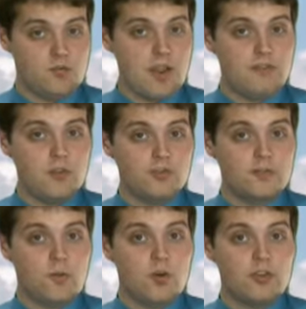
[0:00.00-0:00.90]

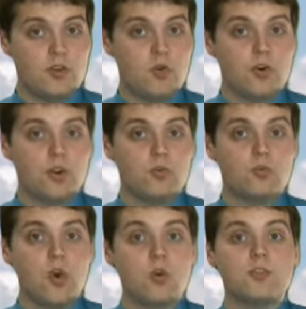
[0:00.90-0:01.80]
Revenues for the quarter
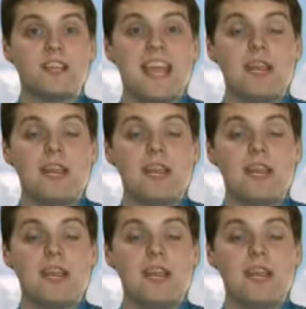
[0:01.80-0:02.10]
rose